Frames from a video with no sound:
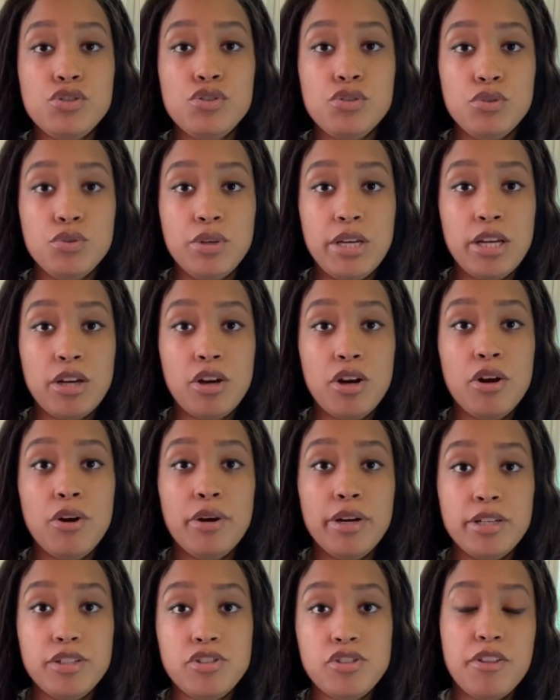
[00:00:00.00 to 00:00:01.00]
to
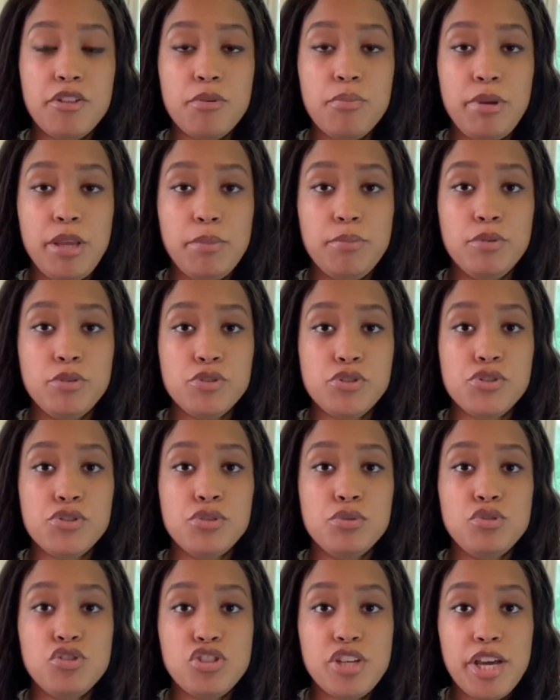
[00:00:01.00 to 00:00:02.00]
encourage other people
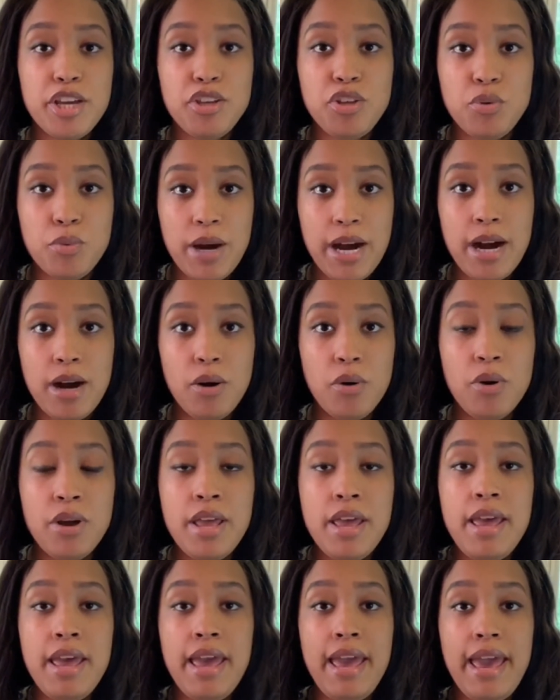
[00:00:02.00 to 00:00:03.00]
to check you out.
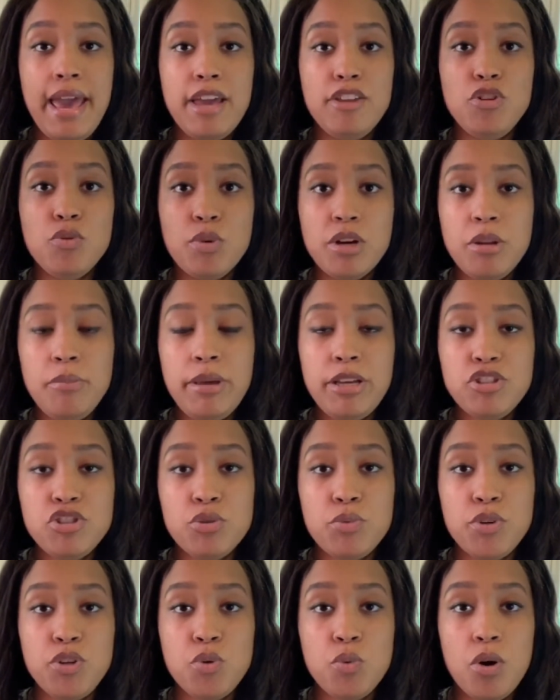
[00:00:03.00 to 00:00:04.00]
And you want to make
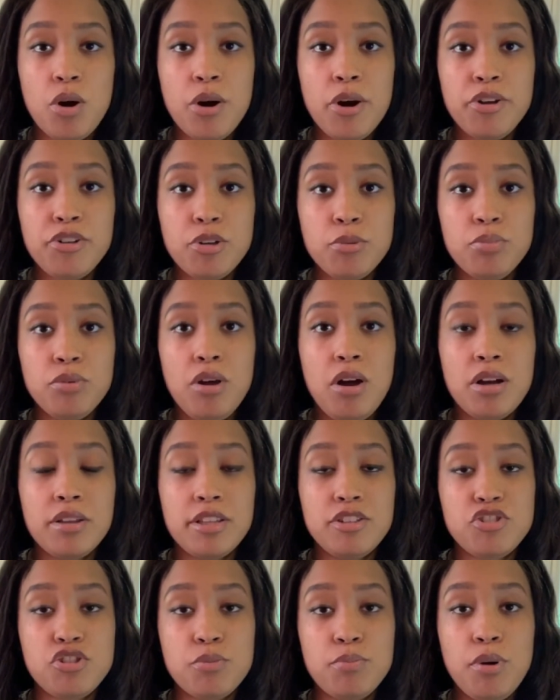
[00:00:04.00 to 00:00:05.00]
sure when you are on your blog
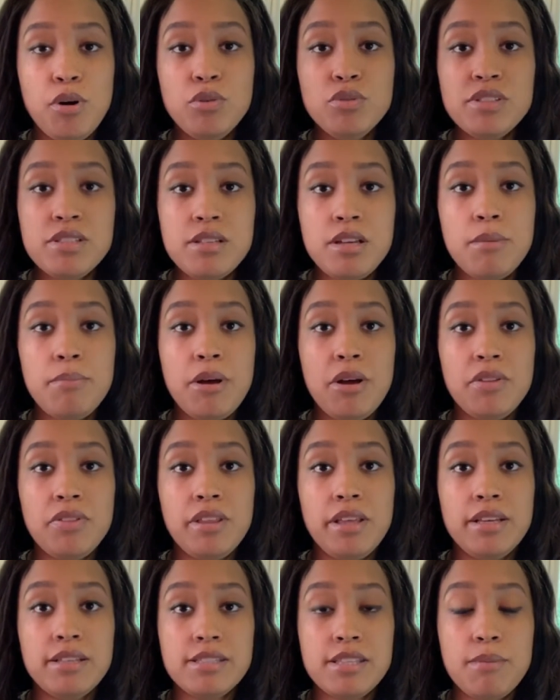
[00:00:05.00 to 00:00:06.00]
that you're posting about
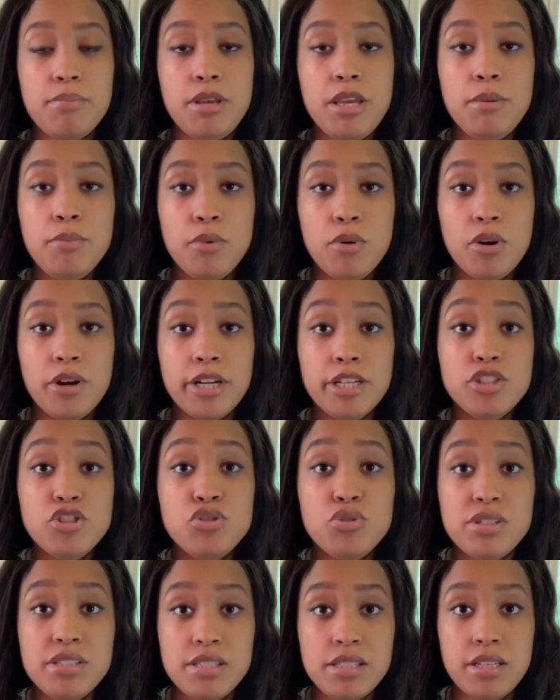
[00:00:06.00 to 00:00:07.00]
things that people are
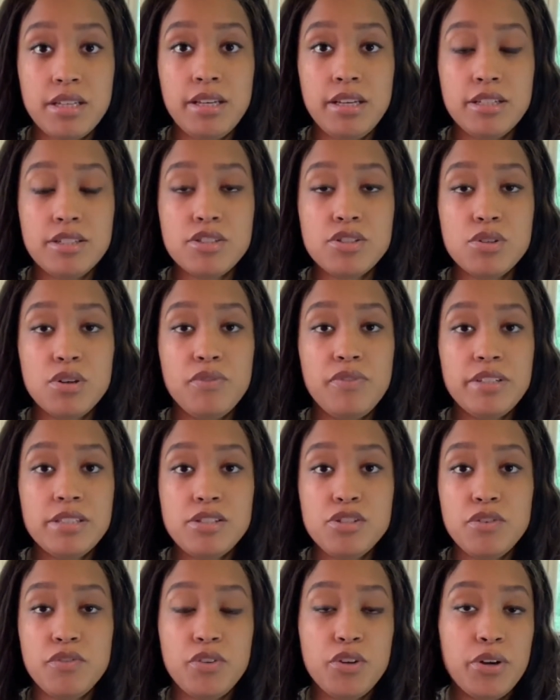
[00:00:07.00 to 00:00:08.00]
interested in. So
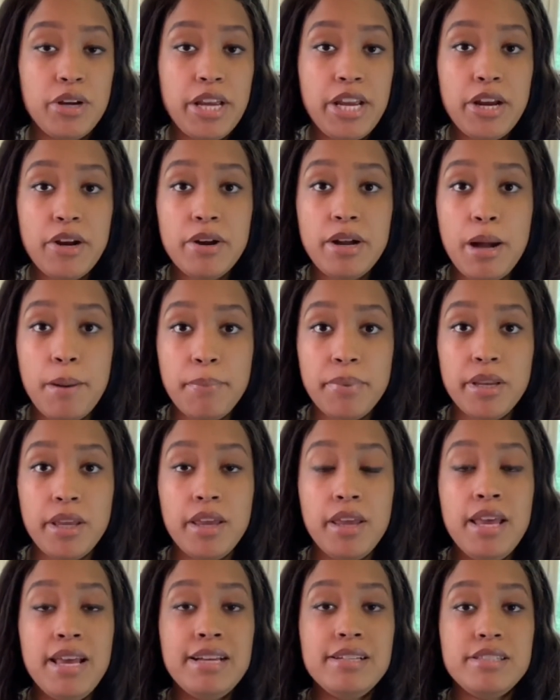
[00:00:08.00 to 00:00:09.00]
if you're a hair
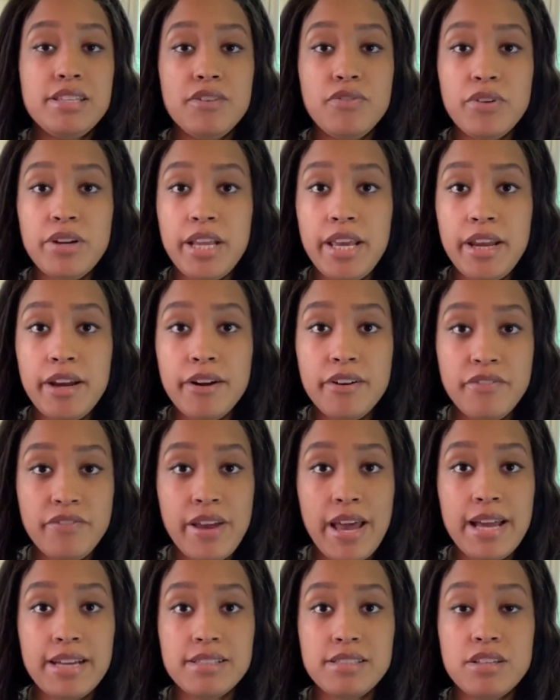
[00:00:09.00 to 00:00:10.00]
company, different hair
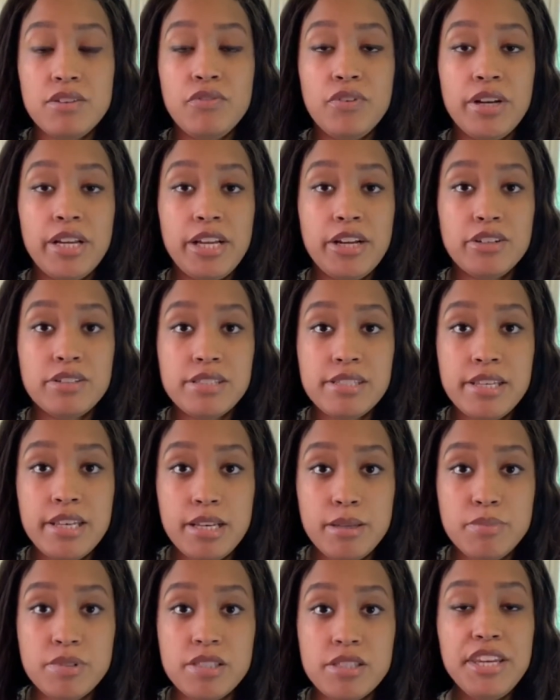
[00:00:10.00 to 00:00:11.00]
facts, different hair
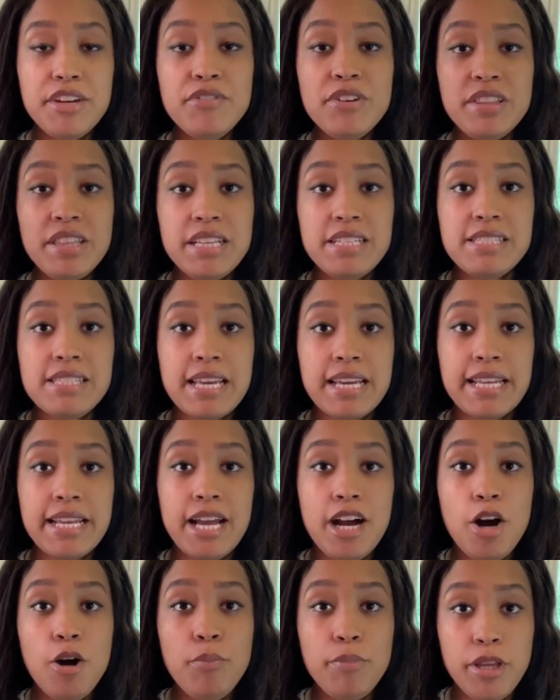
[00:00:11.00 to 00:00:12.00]
tips, different things that
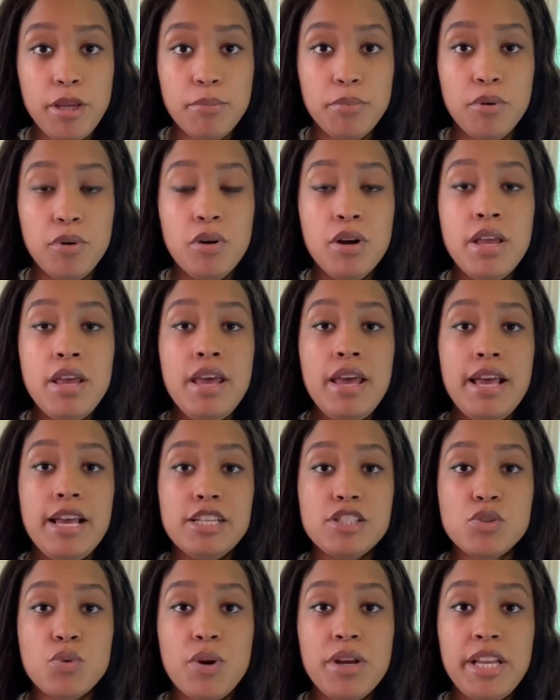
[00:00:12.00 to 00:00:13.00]
can help people.
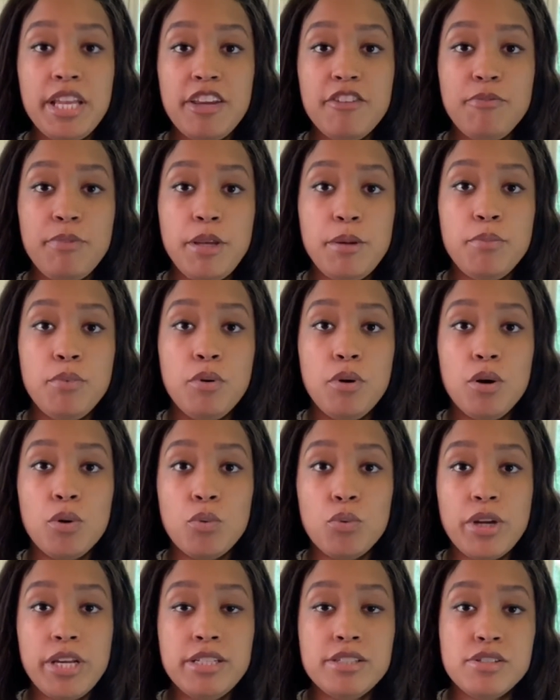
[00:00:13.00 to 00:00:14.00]
It's going to give people
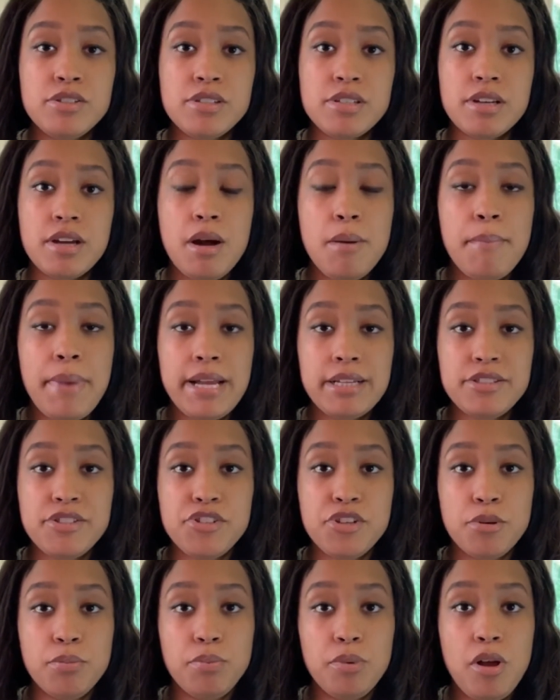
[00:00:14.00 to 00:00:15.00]
a reason to come back to your